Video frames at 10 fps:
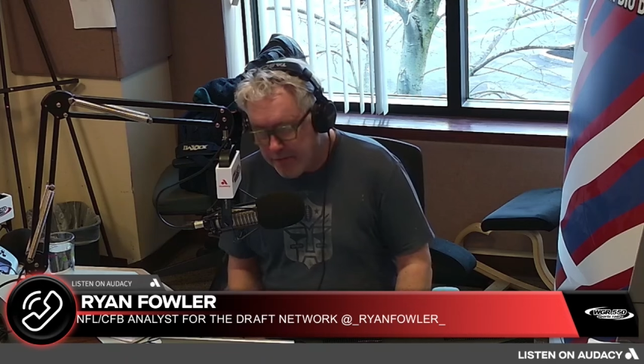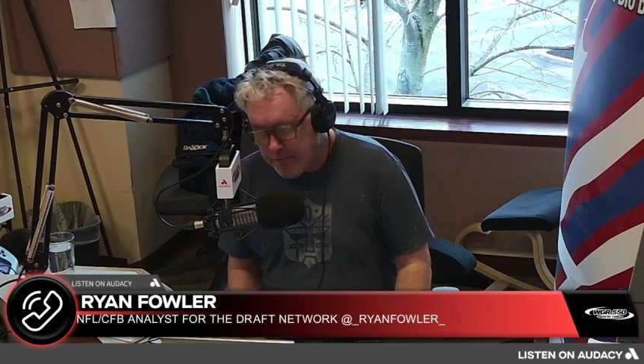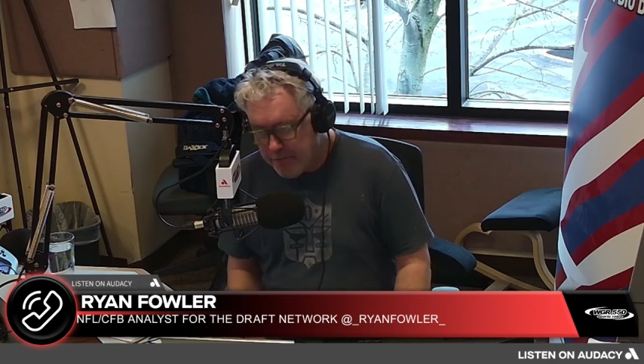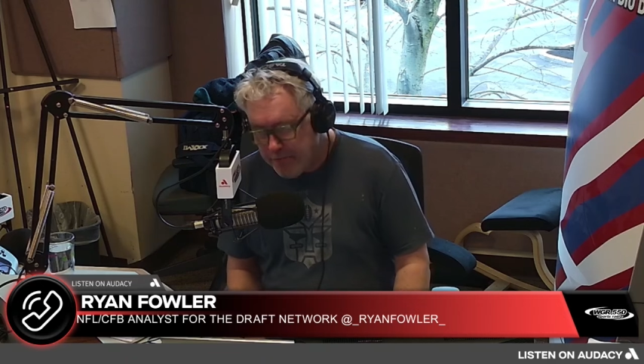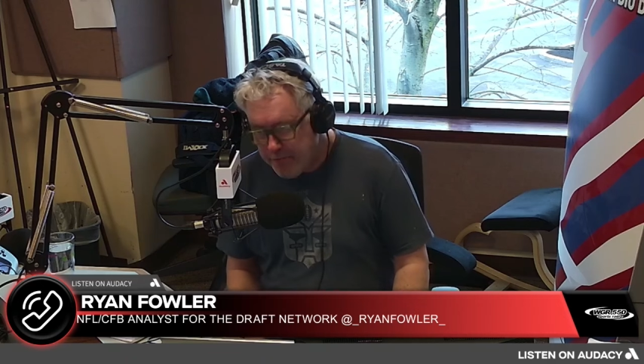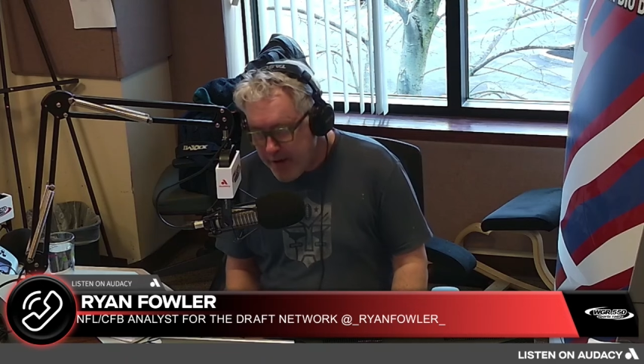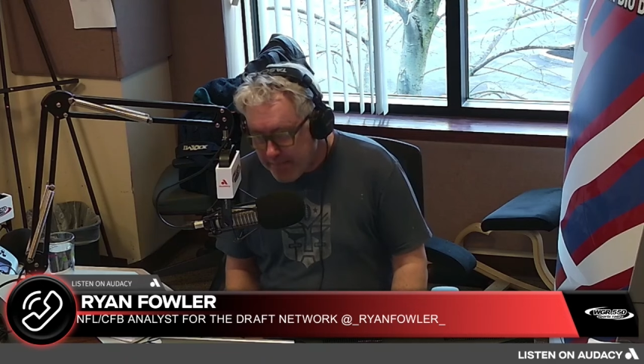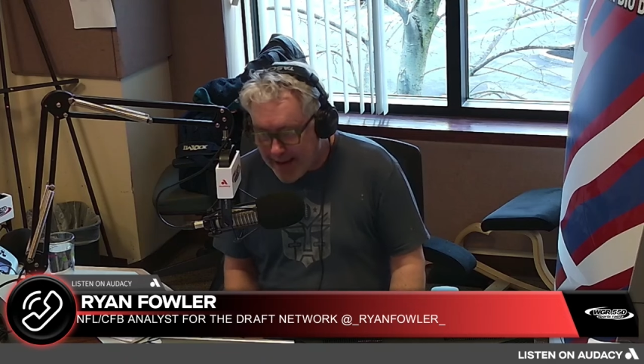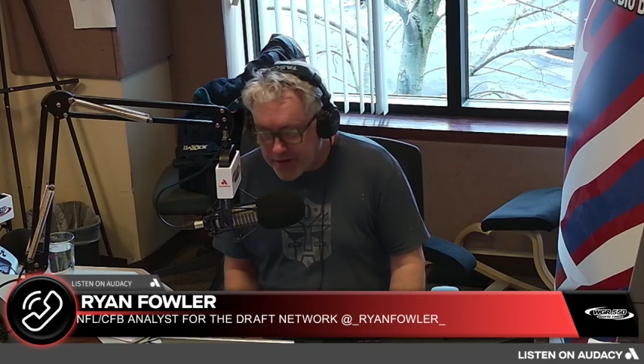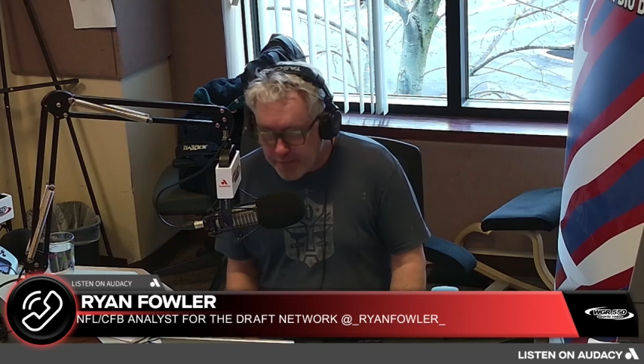fit
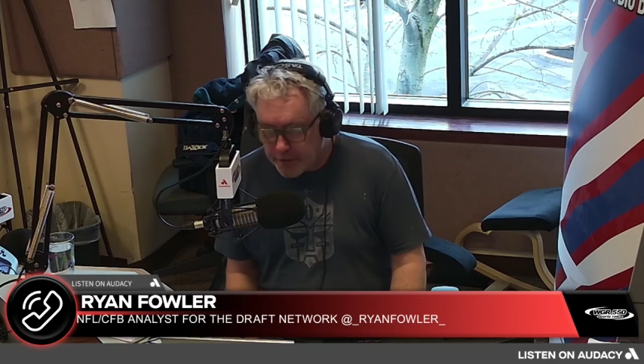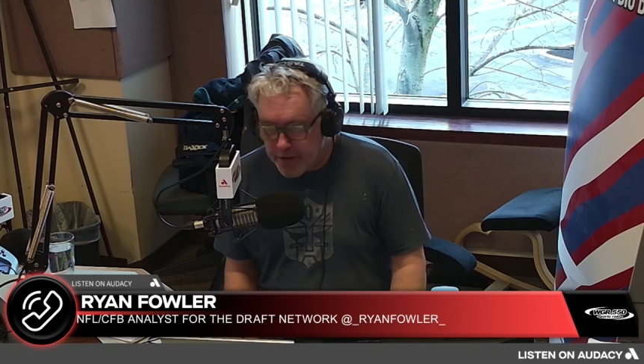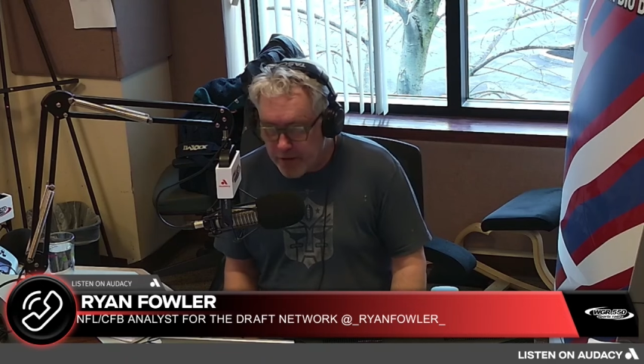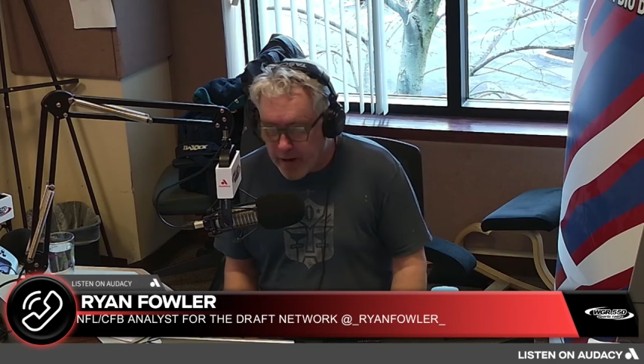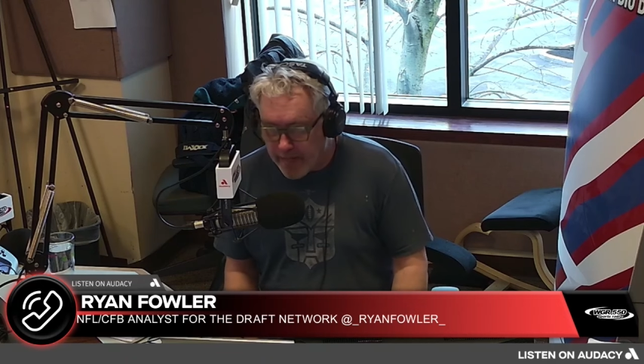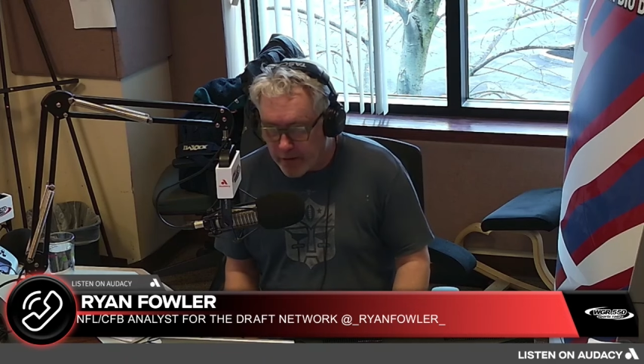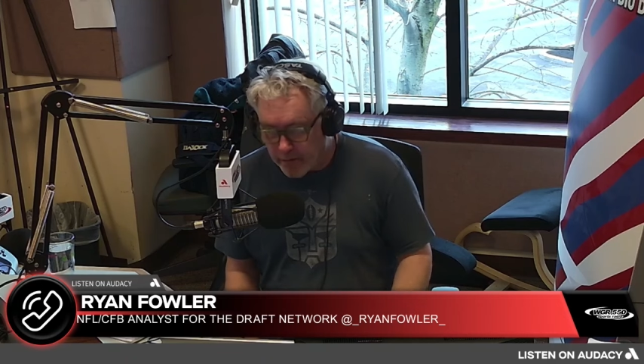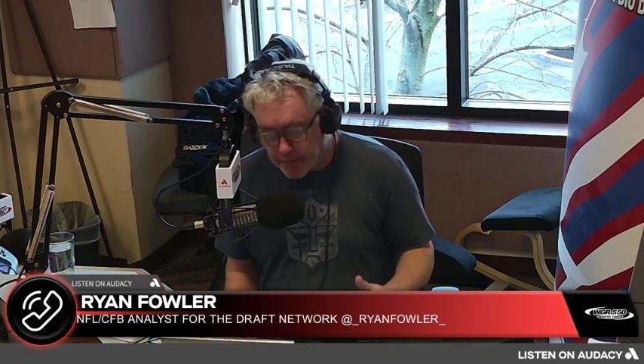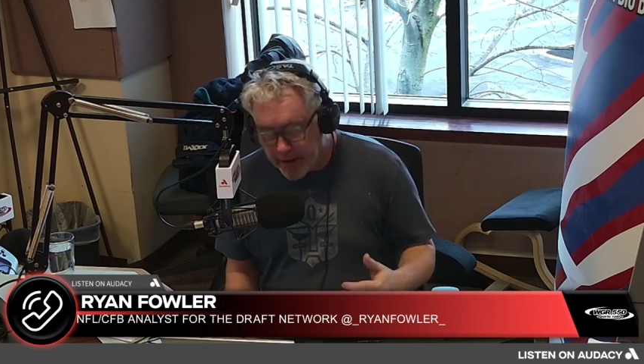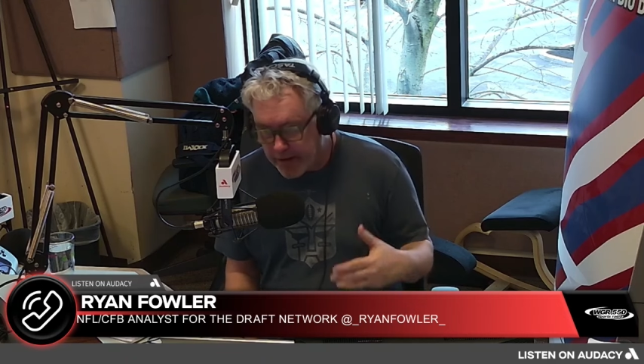possibly for you, either a
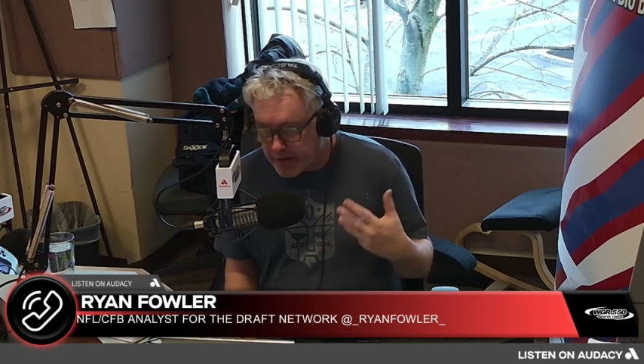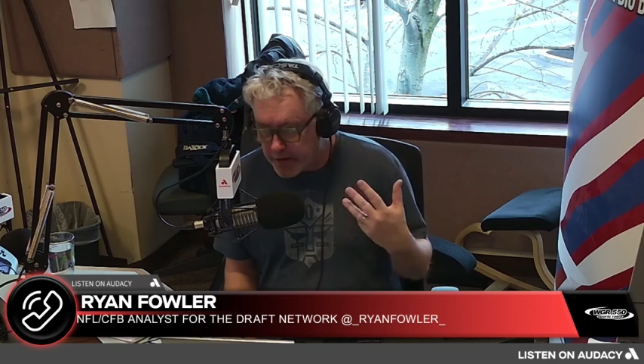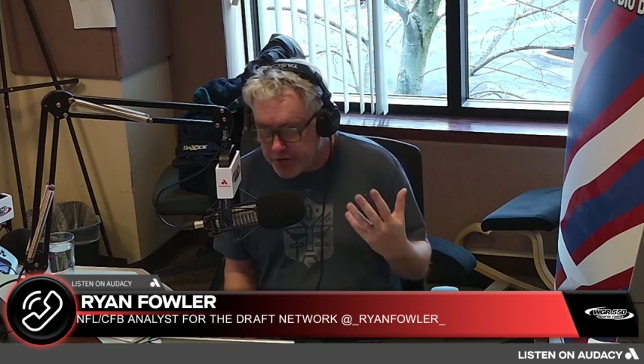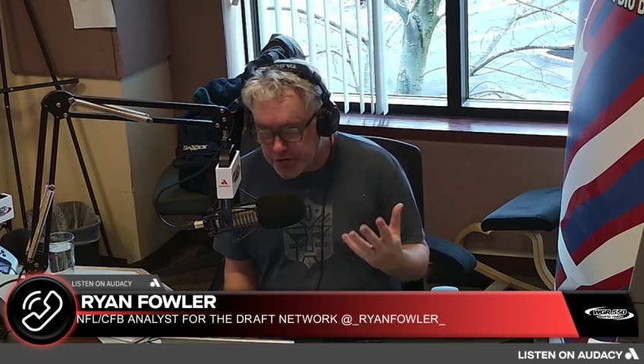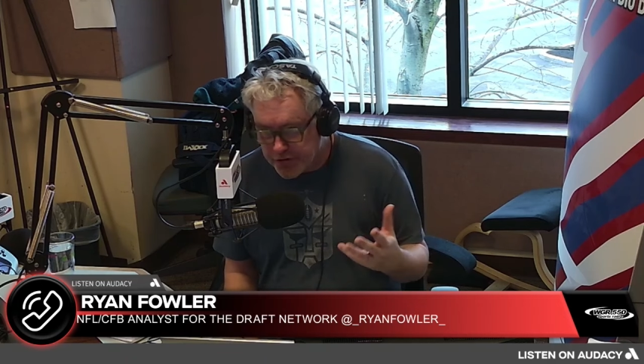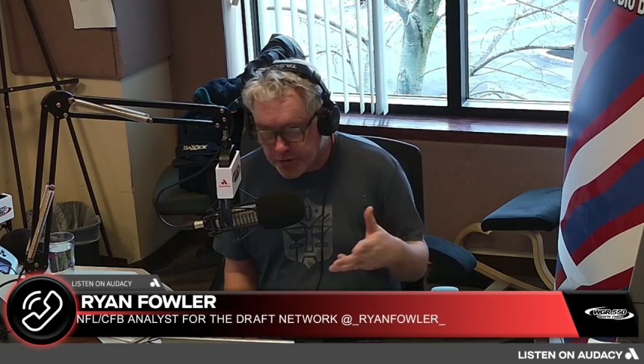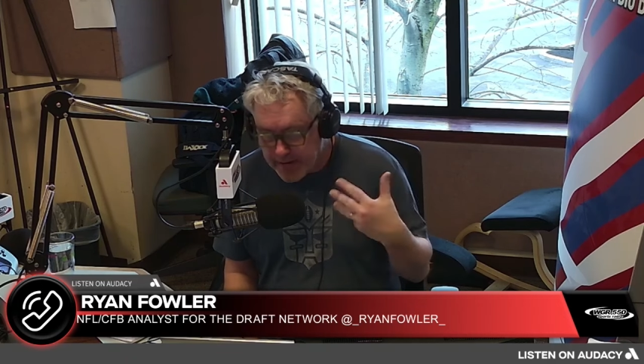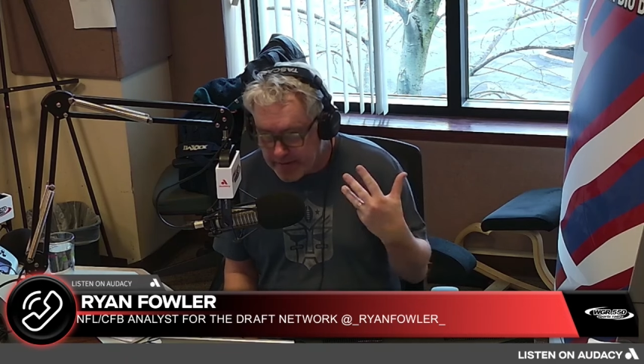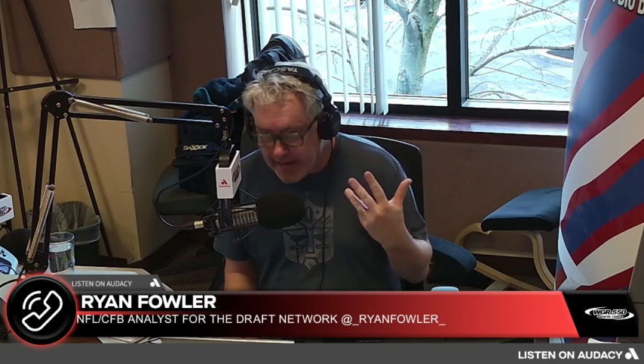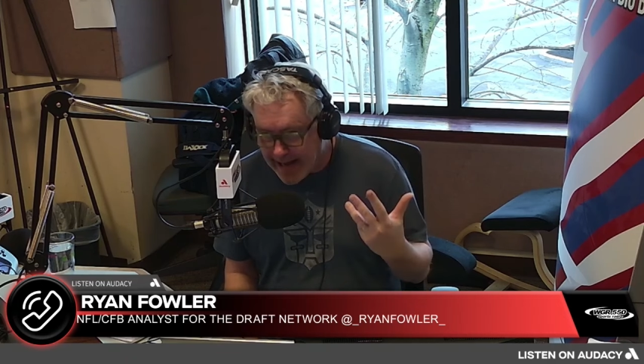player or just sort
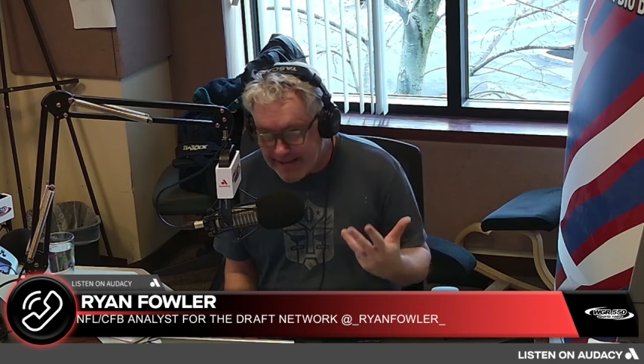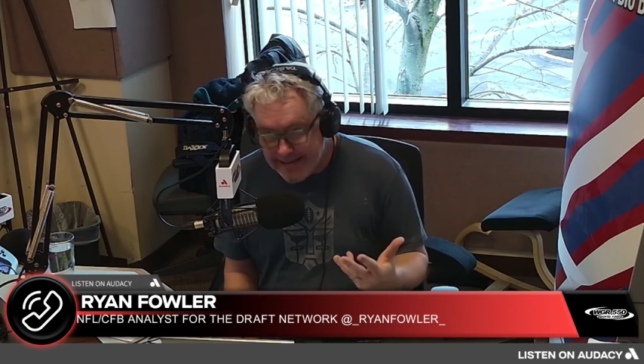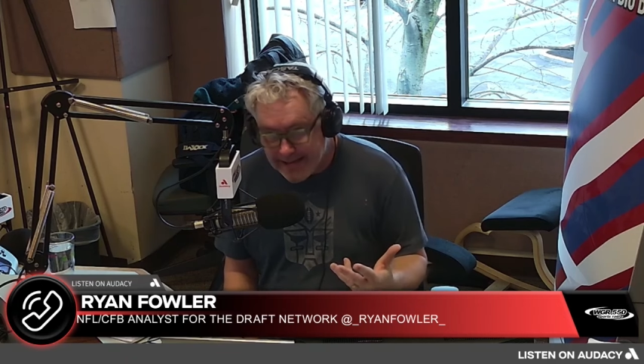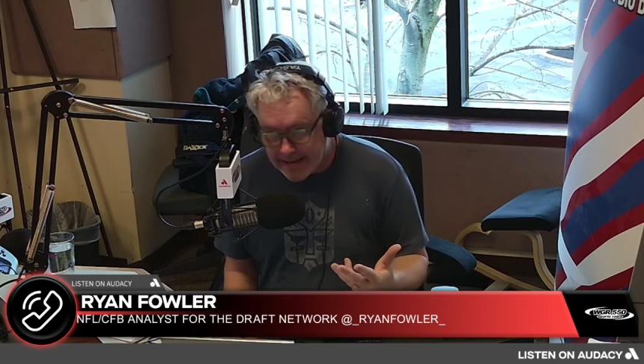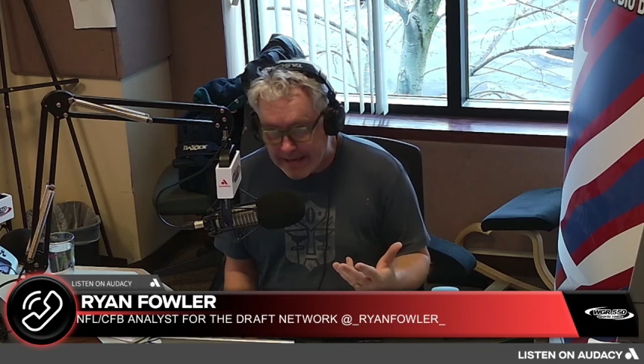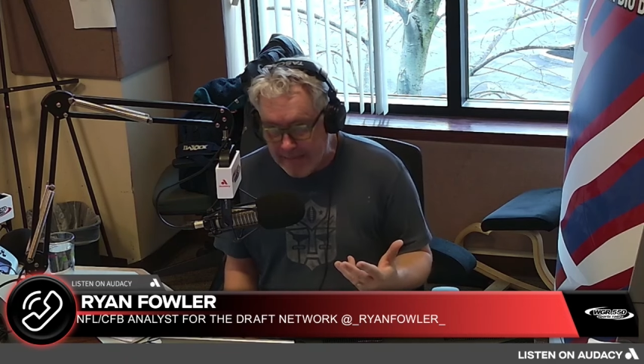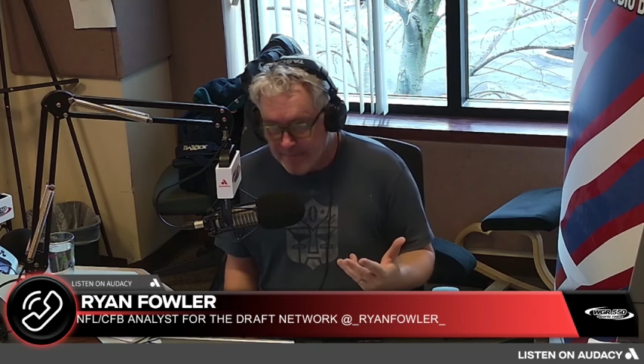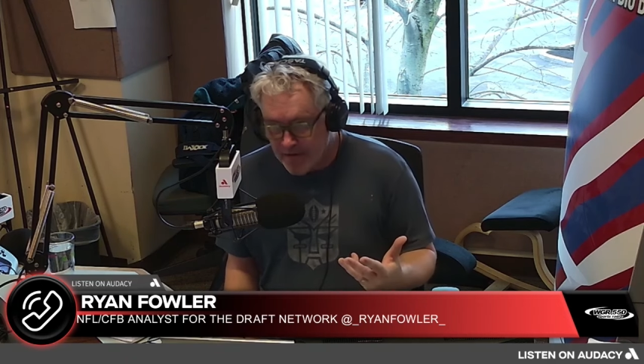of the idea